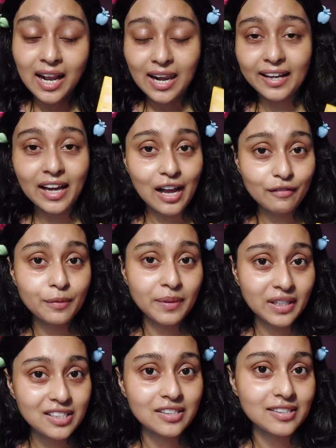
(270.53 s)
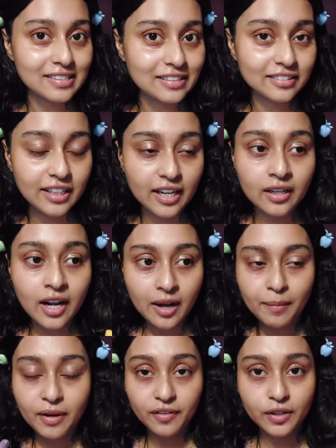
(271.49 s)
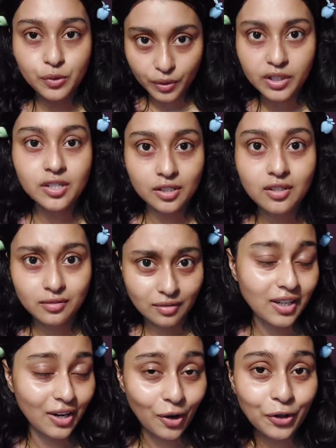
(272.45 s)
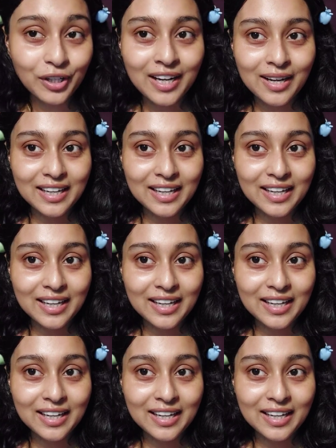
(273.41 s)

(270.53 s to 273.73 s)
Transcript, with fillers: Like I have a biggest concern that my face sweats a lot.